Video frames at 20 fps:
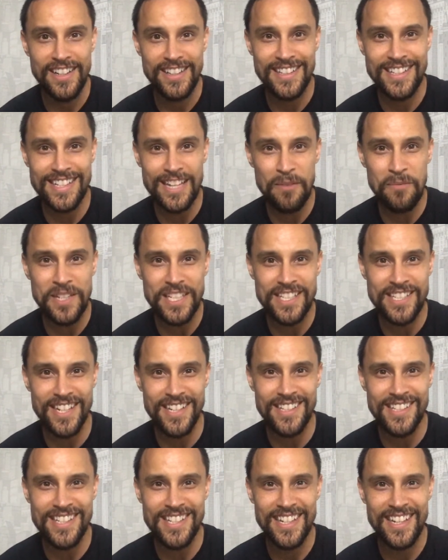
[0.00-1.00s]
Does that make
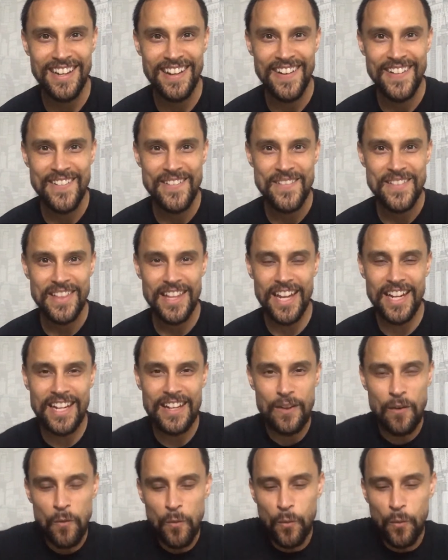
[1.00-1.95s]
sense? Like,